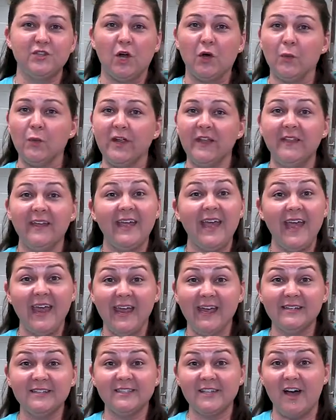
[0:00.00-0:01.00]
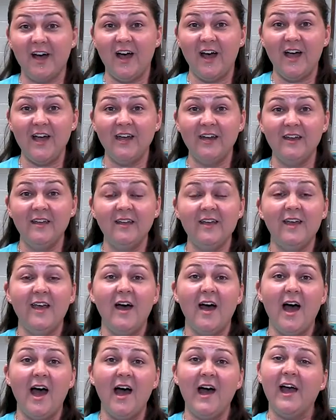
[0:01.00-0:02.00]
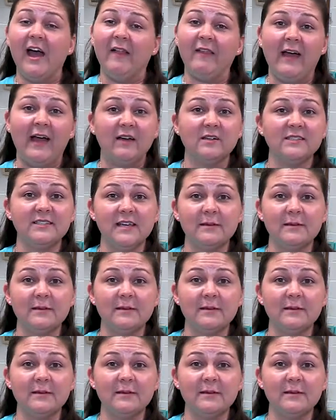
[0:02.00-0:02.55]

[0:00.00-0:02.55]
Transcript: are really hands-on, uh, allows